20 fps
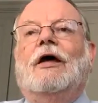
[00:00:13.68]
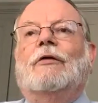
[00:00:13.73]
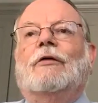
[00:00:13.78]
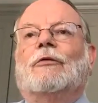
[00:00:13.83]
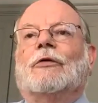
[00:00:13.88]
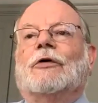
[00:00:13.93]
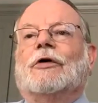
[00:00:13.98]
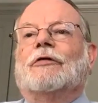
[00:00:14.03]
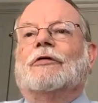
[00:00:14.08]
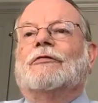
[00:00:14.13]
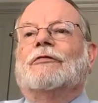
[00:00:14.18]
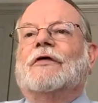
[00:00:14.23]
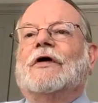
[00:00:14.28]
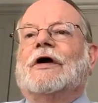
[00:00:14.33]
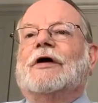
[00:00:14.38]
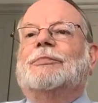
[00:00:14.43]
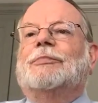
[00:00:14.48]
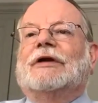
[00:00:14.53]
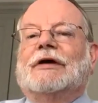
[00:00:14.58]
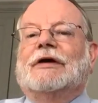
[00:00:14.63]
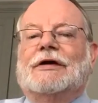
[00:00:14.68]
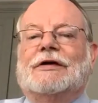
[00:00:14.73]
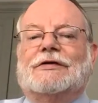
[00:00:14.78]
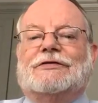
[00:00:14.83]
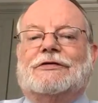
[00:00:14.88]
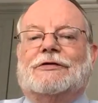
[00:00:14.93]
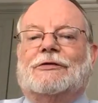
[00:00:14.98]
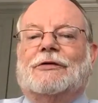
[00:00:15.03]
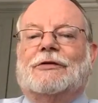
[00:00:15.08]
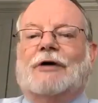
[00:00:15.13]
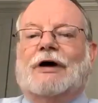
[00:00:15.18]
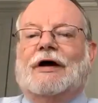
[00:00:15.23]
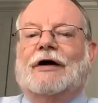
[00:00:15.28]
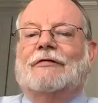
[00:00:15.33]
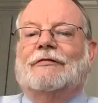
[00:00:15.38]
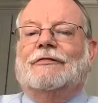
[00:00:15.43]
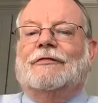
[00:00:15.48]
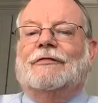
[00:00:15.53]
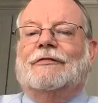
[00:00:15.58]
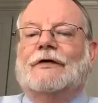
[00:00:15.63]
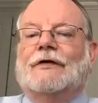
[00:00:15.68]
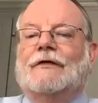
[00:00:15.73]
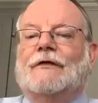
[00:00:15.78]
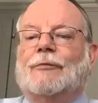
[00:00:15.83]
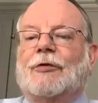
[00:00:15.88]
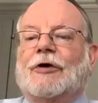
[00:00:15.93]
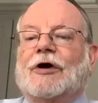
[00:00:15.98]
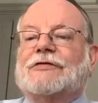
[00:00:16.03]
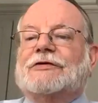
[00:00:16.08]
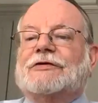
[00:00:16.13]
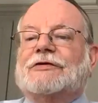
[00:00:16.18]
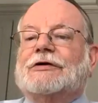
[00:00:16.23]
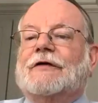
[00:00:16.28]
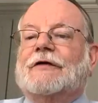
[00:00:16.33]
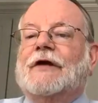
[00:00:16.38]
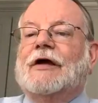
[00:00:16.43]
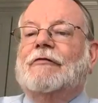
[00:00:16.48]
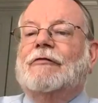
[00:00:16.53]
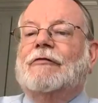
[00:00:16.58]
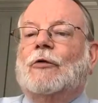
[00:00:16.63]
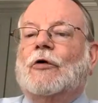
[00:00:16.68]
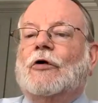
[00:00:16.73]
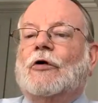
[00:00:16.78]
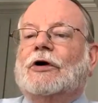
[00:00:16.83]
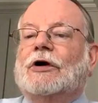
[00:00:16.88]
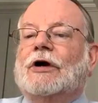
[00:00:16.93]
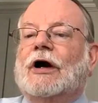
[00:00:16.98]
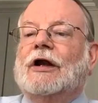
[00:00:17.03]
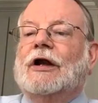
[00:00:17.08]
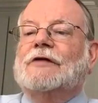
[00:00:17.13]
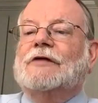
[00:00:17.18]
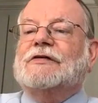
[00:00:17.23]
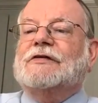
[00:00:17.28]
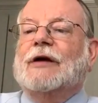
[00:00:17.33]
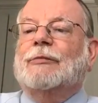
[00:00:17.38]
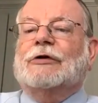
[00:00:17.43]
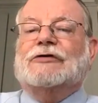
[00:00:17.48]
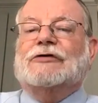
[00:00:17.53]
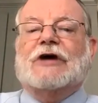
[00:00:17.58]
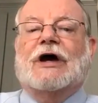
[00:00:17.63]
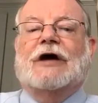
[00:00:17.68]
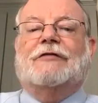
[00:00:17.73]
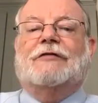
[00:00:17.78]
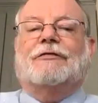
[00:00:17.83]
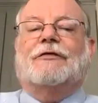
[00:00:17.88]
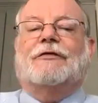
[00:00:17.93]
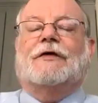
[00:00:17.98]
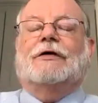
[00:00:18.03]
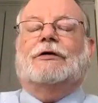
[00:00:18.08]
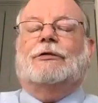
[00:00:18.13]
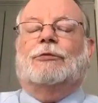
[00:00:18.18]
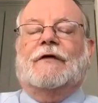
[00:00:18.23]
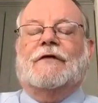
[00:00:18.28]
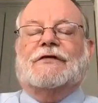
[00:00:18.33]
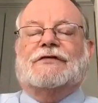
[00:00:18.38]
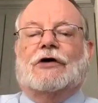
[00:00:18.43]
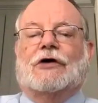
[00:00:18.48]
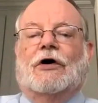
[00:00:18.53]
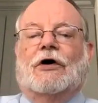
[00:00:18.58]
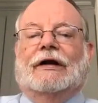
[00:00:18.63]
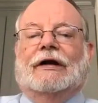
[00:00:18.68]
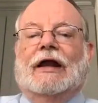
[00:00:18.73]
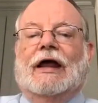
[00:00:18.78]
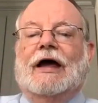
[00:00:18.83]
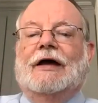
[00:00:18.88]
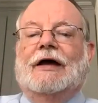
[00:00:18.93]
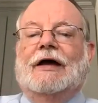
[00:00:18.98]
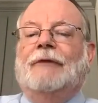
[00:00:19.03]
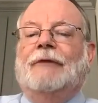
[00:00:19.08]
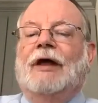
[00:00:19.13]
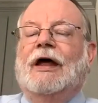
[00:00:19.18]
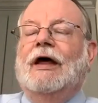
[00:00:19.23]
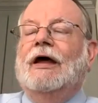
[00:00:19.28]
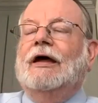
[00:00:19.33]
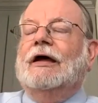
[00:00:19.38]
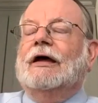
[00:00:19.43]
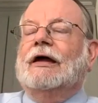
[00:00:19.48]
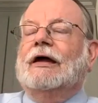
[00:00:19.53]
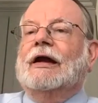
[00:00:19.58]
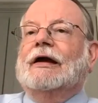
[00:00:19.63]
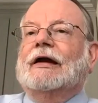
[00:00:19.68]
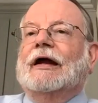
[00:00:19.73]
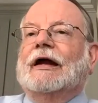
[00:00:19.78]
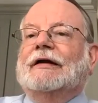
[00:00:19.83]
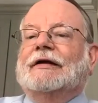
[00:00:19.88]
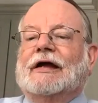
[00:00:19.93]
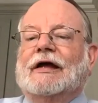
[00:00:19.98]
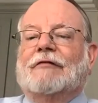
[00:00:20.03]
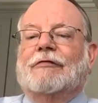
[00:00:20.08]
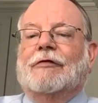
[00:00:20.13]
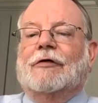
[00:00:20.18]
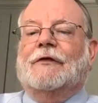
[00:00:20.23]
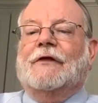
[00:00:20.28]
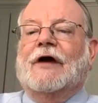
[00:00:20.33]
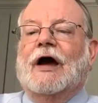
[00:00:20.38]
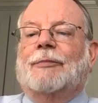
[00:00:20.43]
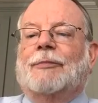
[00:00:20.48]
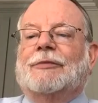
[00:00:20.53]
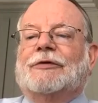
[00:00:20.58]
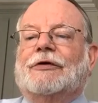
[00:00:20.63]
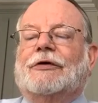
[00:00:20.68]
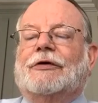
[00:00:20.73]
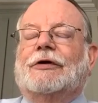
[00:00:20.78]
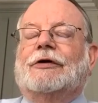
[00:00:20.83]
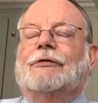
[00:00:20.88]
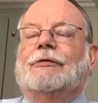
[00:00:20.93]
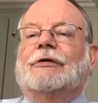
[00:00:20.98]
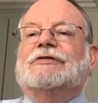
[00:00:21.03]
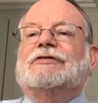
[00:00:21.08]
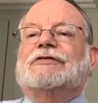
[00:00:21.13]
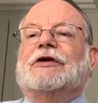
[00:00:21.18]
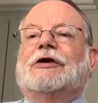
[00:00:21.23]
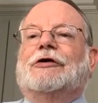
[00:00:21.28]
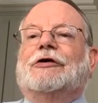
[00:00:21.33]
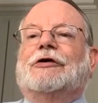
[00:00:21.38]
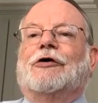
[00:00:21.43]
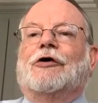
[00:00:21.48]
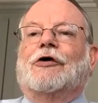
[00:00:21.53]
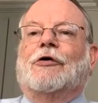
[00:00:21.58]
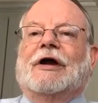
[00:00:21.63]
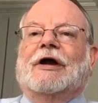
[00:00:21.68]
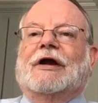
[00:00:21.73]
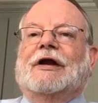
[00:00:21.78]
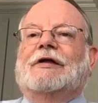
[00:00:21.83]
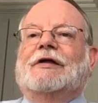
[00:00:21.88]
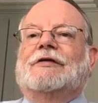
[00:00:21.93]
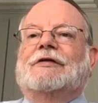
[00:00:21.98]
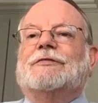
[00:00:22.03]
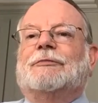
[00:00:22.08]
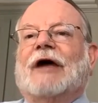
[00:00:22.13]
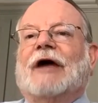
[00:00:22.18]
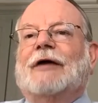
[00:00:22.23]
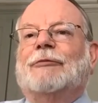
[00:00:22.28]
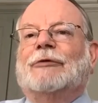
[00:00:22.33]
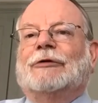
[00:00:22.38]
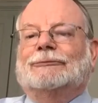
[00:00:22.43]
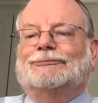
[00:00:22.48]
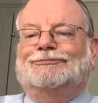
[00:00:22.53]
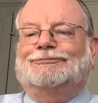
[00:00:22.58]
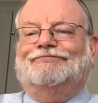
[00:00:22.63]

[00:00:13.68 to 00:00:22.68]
We're very pleased to have uh, the President of the Naval War College, Admiral Chatfield, with us online, and I'd like to give her the opportunity to extend her greetings. Admiral?